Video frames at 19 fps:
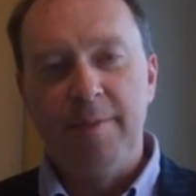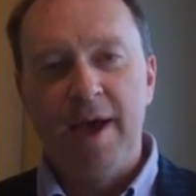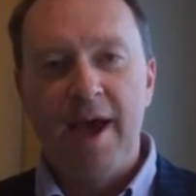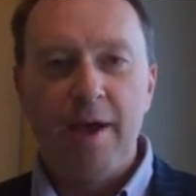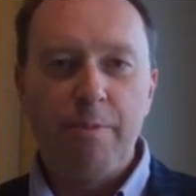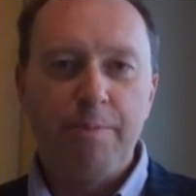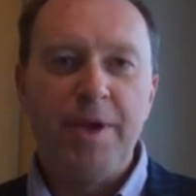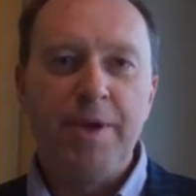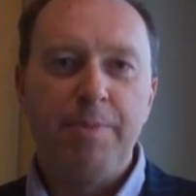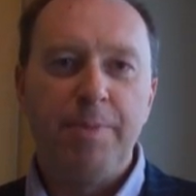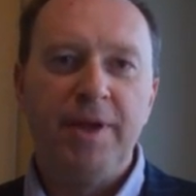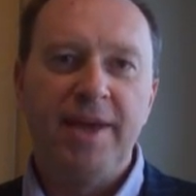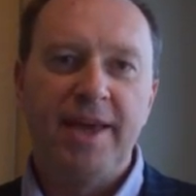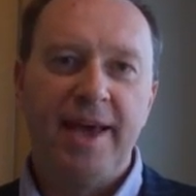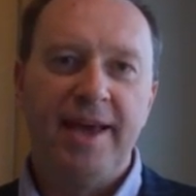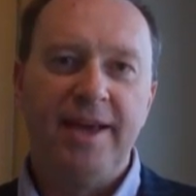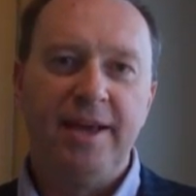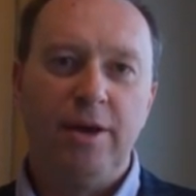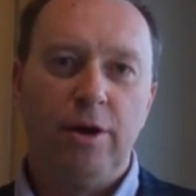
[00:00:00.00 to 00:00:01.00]
how people are
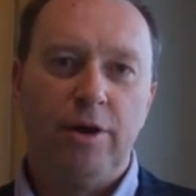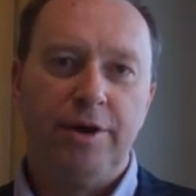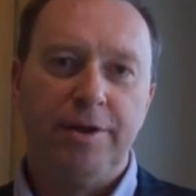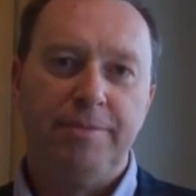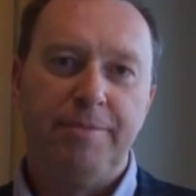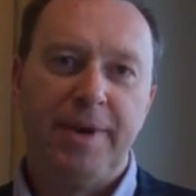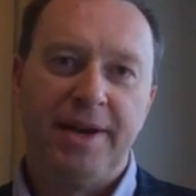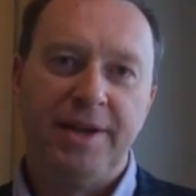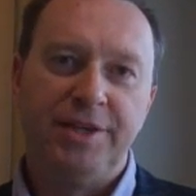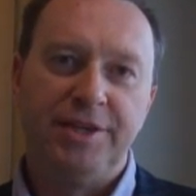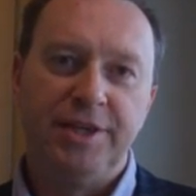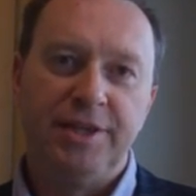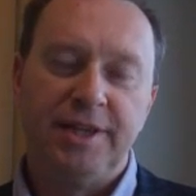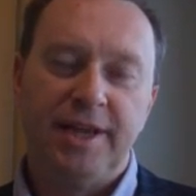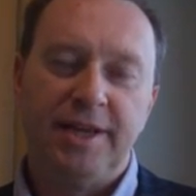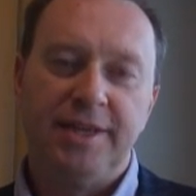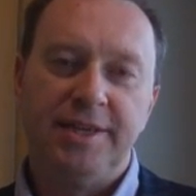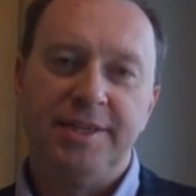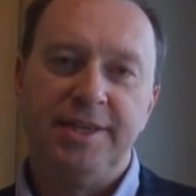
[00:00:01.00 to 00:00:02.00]
getting on in managing
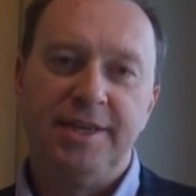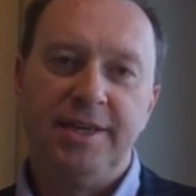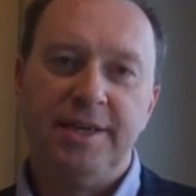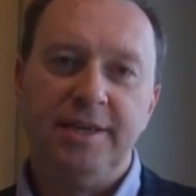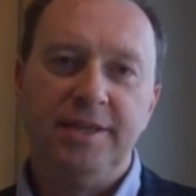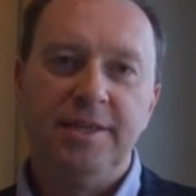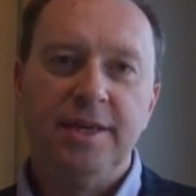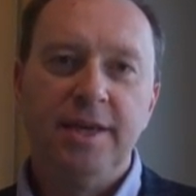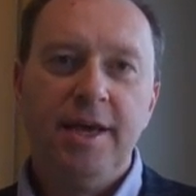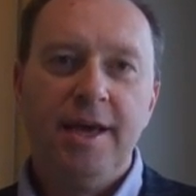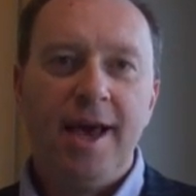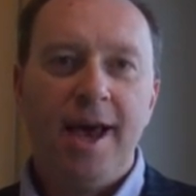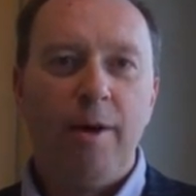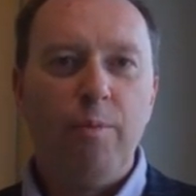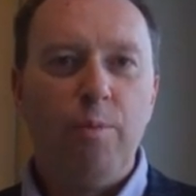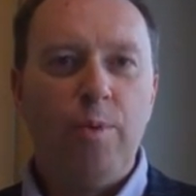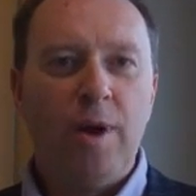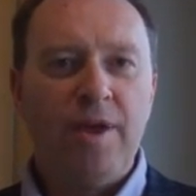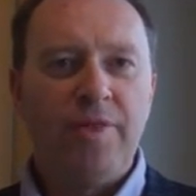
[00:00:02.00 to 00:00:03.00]
their disease,
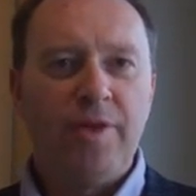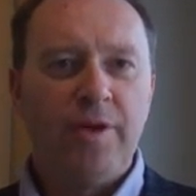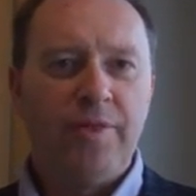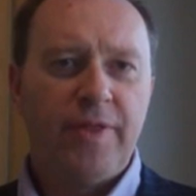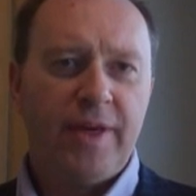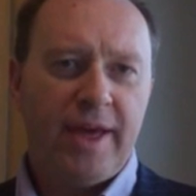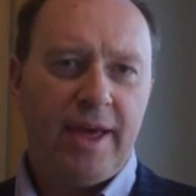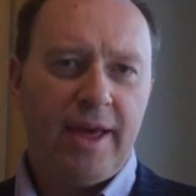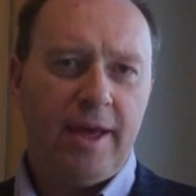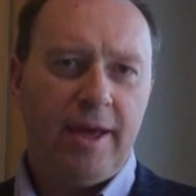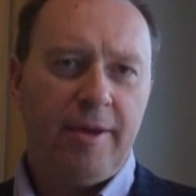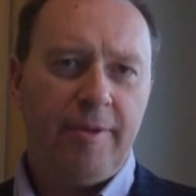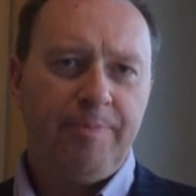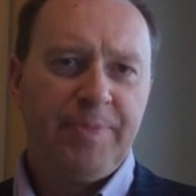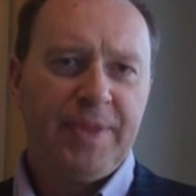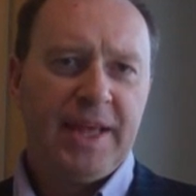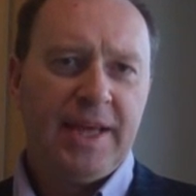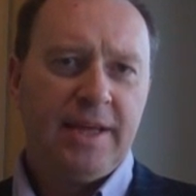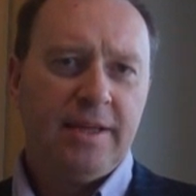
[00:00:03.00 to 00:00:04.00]
and whether
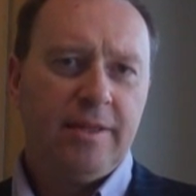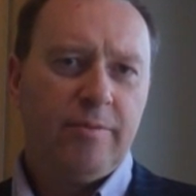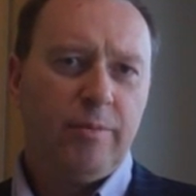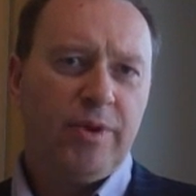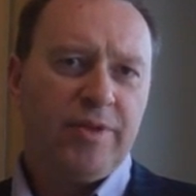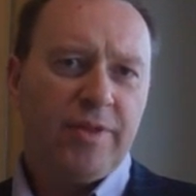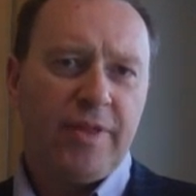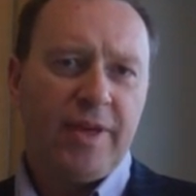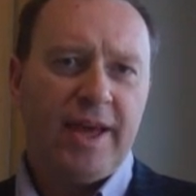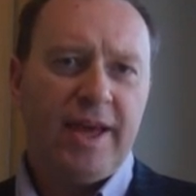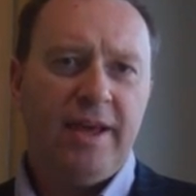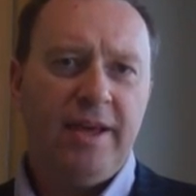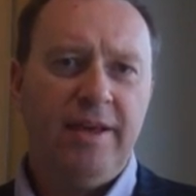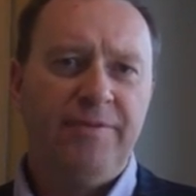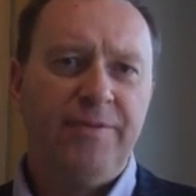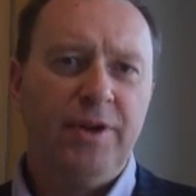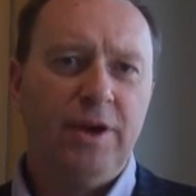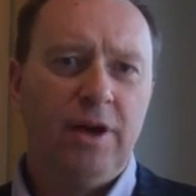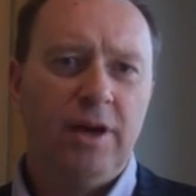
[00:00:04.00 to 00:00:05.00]
they're,
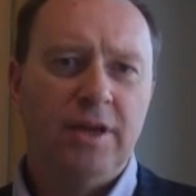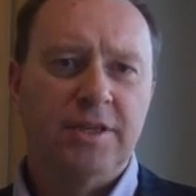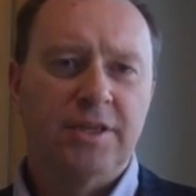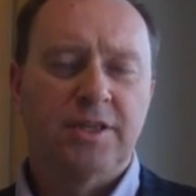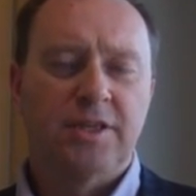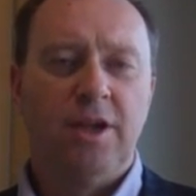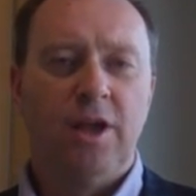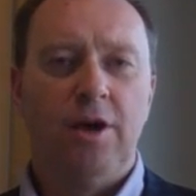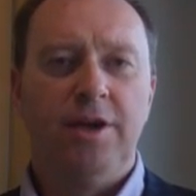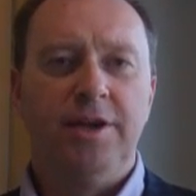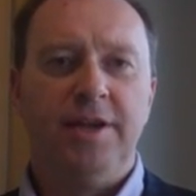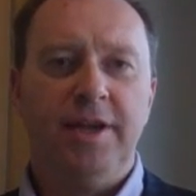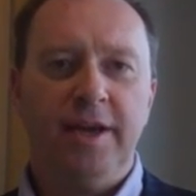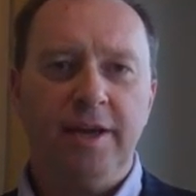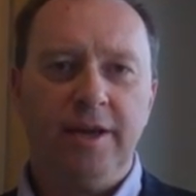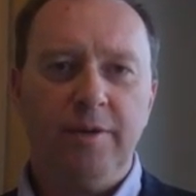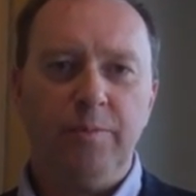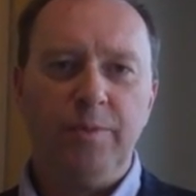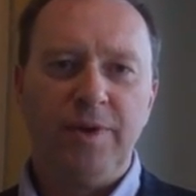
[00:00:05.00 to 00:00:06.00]
if you like,
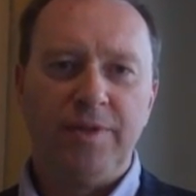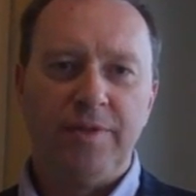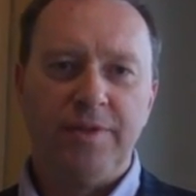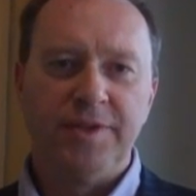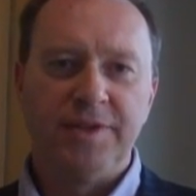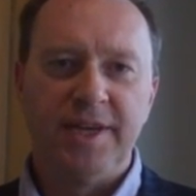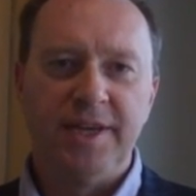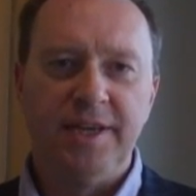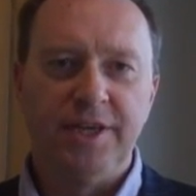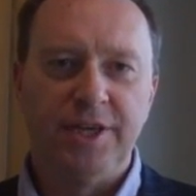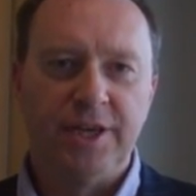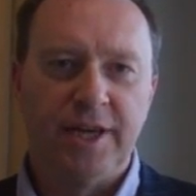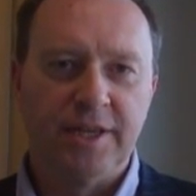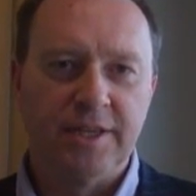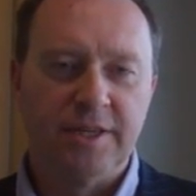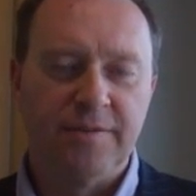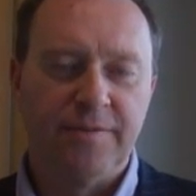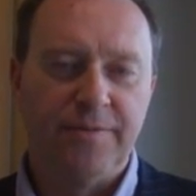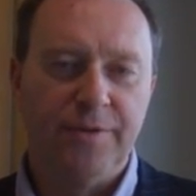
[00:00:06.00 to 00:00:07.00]
sliding, and whether there's any
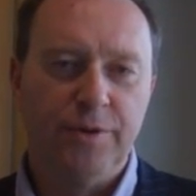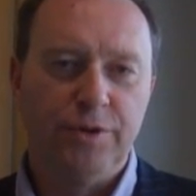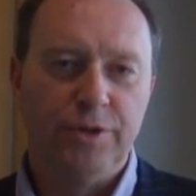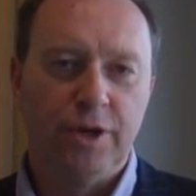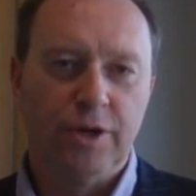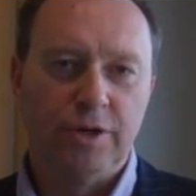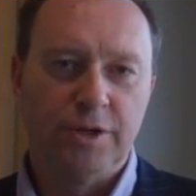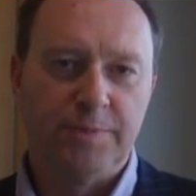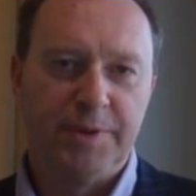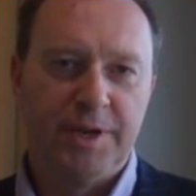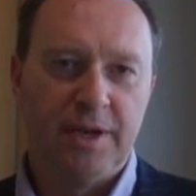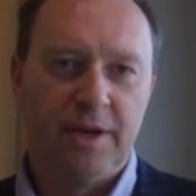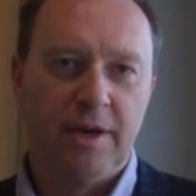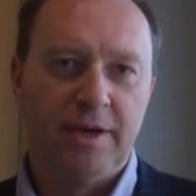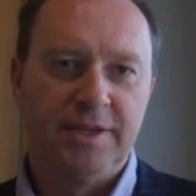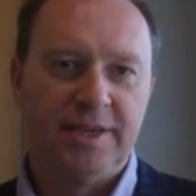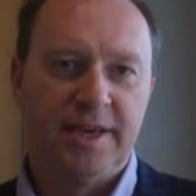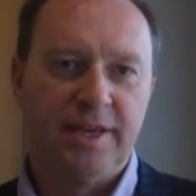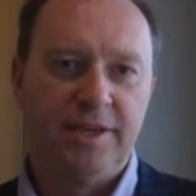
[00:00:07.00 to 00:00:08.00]
chance of future
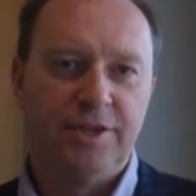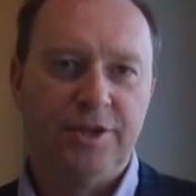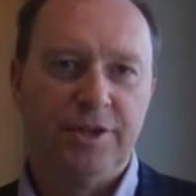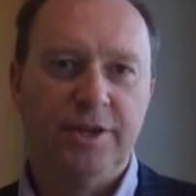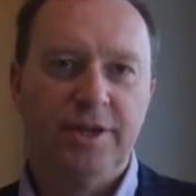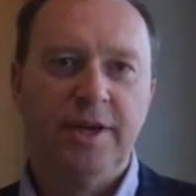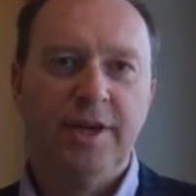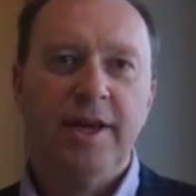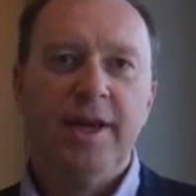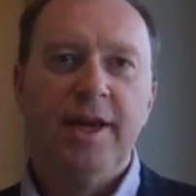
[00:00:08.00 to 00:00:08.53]
hospitalisation.